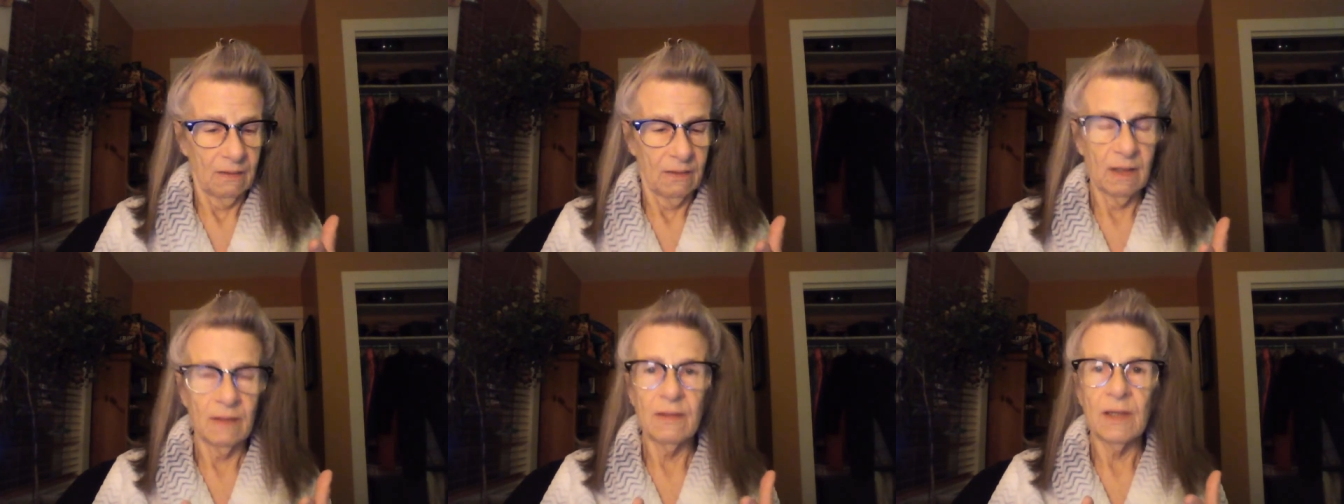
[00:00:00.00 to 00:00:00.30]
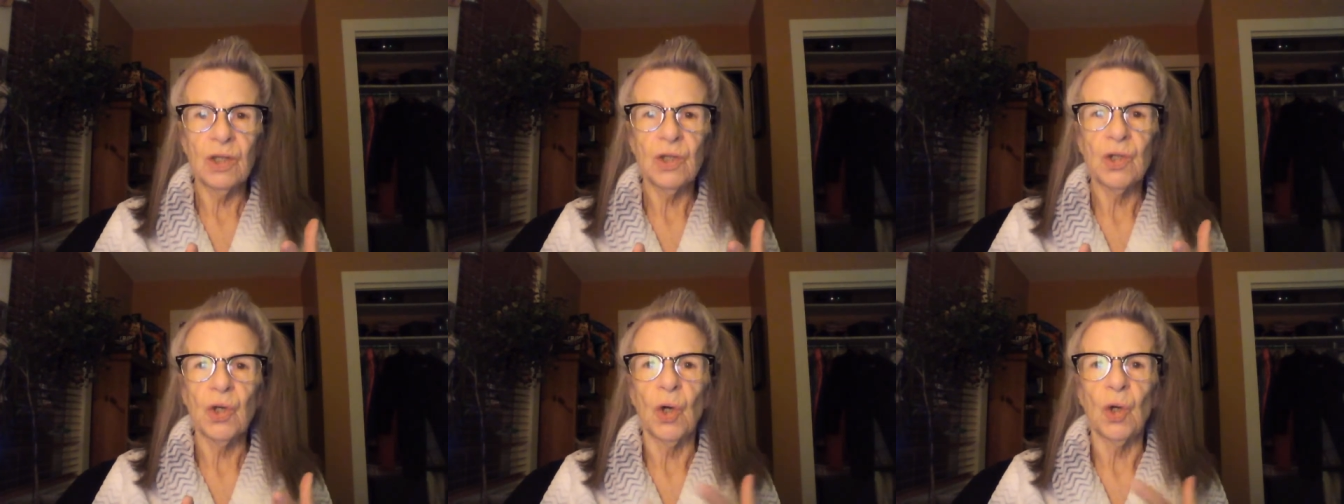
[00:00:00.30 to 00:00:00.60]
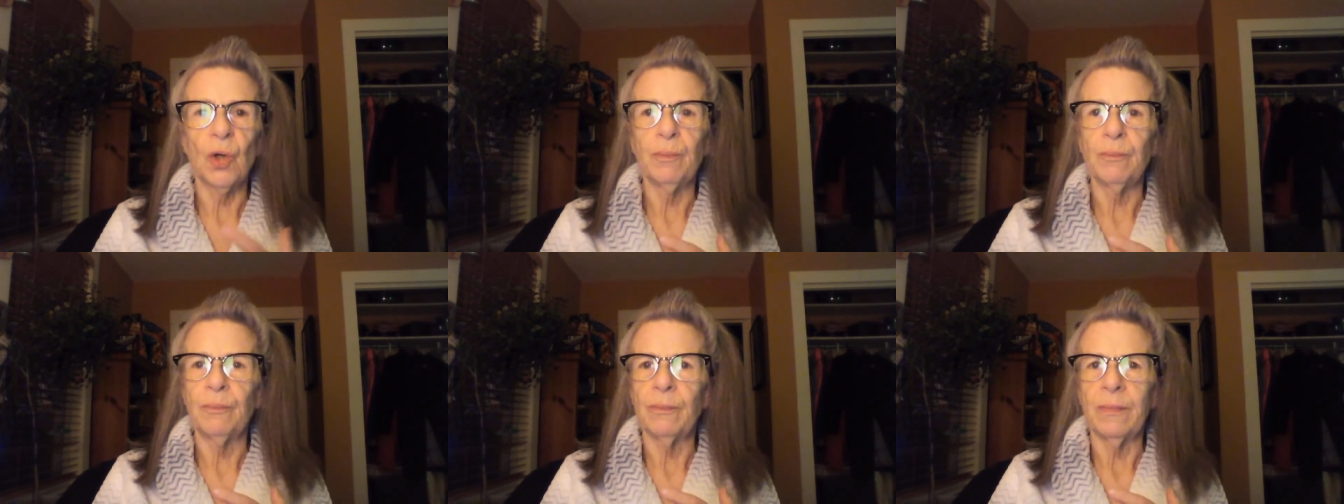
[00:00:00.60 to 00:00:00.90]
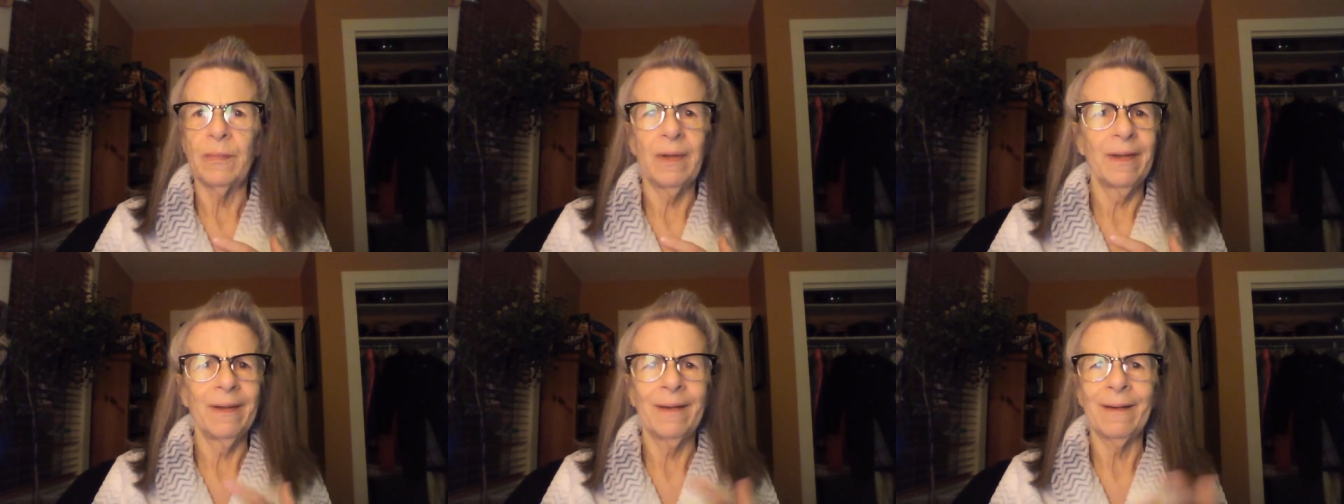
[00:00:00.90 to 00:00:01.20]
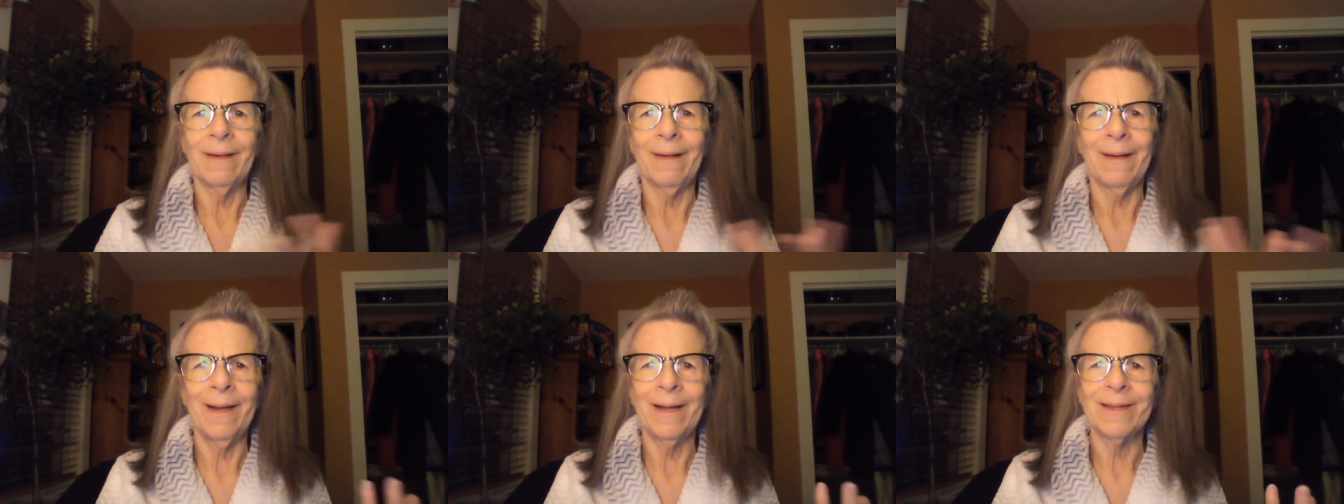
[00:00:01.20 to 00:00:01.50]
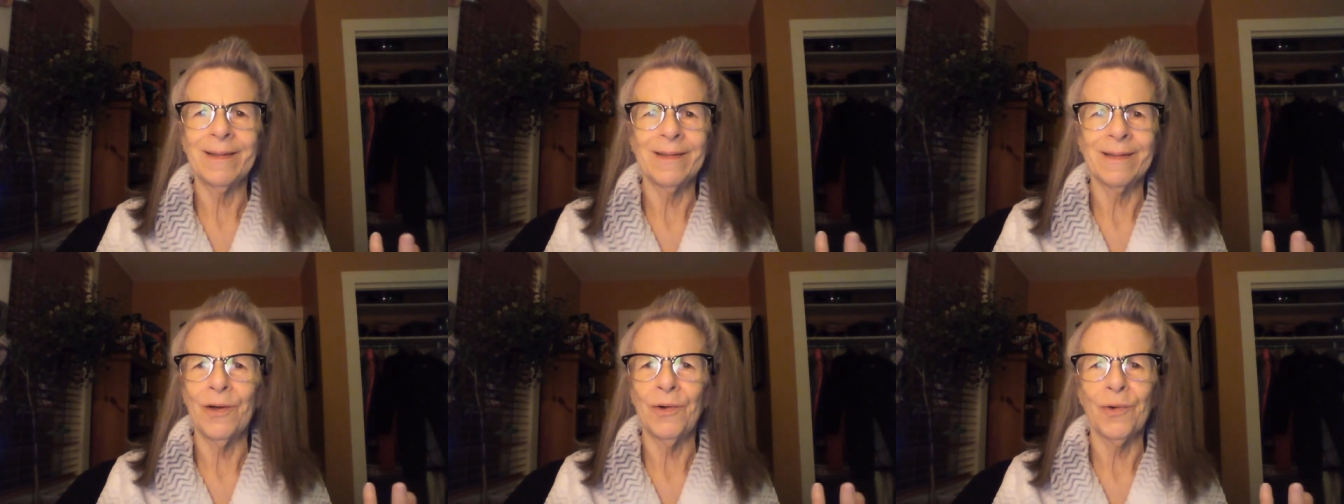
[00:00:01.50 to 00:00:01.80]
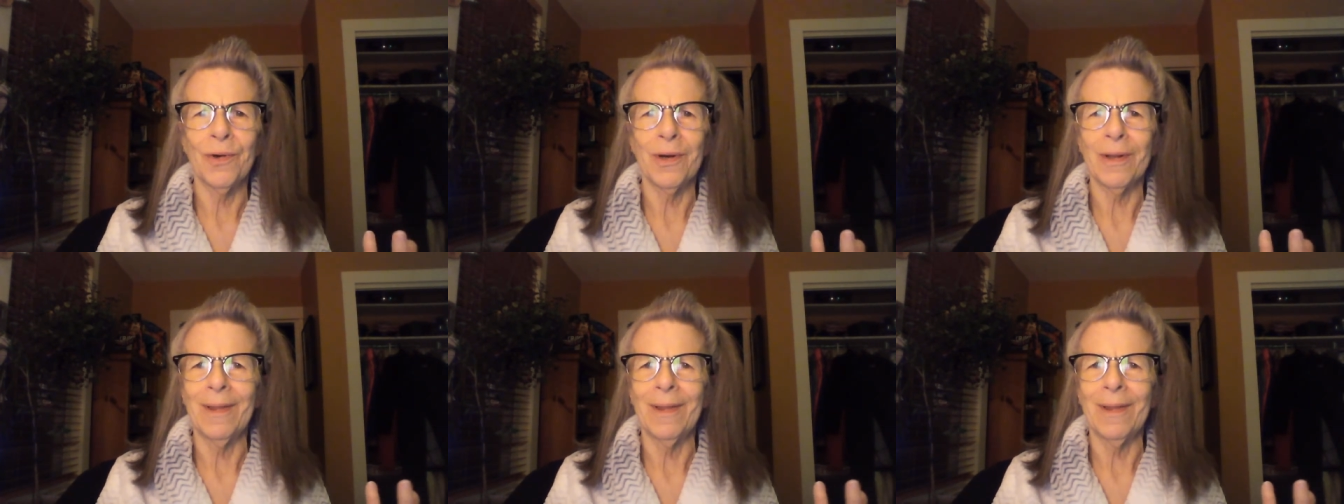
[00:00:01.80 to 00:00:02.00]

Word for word: then they told then i had to go